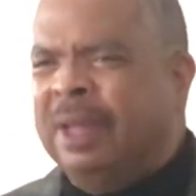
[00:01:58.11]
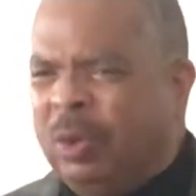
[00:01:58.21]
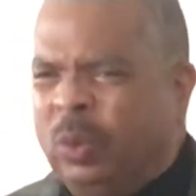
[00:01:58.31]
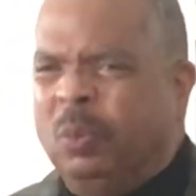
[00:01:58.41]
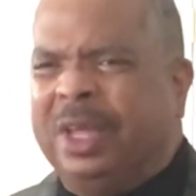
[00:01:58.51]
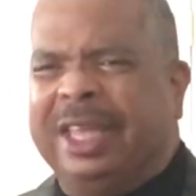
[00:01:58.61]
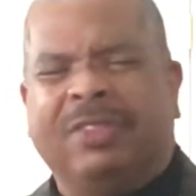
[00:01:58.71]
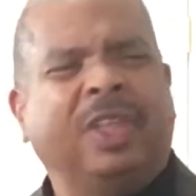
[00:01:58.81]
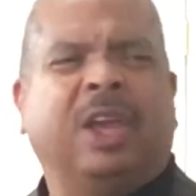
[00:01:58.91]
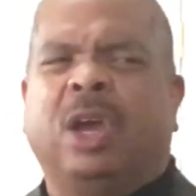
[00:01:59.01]
And when we get
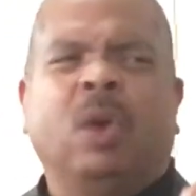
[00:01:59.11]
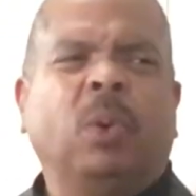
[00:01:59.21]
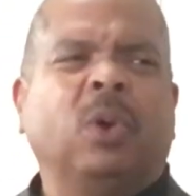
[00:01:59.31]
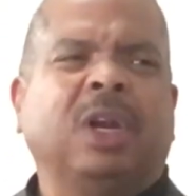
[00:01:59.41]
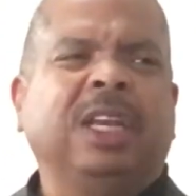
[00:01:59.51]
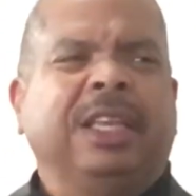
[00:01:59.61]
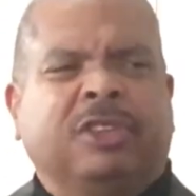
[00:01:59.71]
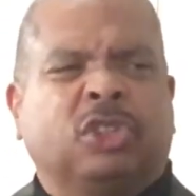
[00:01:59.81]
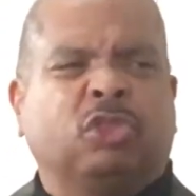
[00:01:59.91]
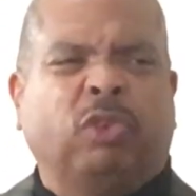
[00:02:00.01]
there, we're going to need
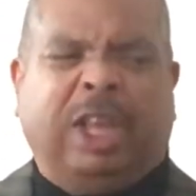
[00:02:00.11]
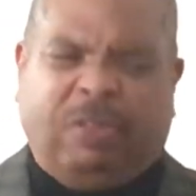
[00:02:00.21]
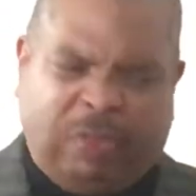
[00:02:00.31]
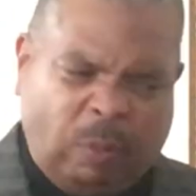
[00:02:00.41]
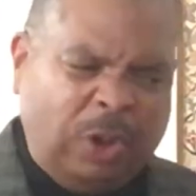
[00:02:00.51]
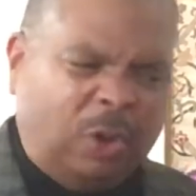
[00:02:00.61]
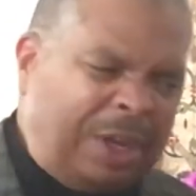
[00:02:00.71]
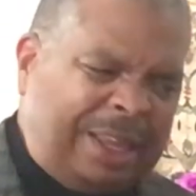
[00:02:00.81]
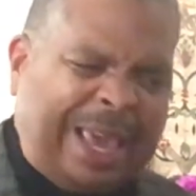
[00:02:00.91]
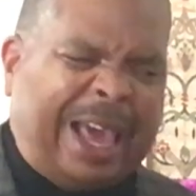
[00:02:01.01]
the strength that we're going
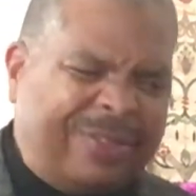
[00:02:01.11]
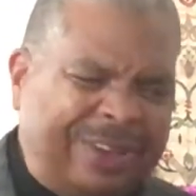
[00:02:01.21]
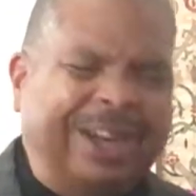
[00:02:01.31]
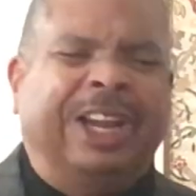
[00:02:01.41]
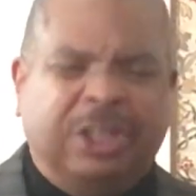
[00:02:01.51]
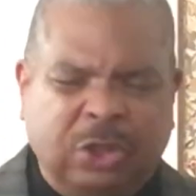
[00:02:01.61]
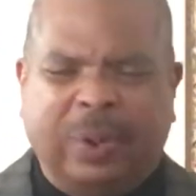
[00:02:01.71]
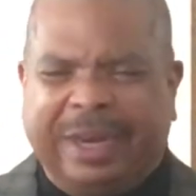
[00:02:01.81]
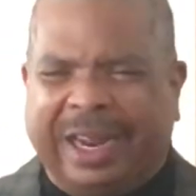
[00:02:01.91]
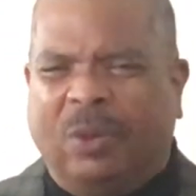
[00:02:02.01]
to gather
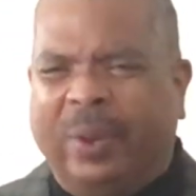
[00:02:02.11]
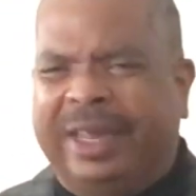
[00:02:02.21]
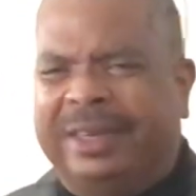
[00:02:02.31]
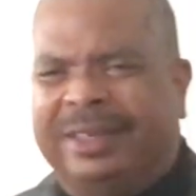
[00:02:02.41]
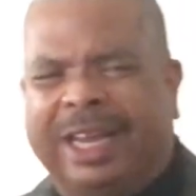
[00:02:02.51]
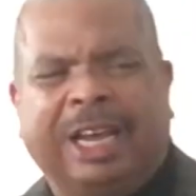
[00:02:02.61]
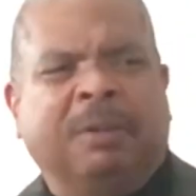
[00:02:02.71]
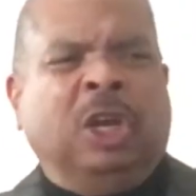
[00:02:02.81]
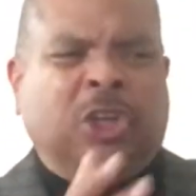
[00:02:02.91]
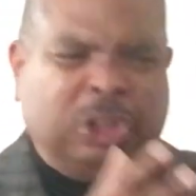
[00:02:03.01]
during our waiting time, the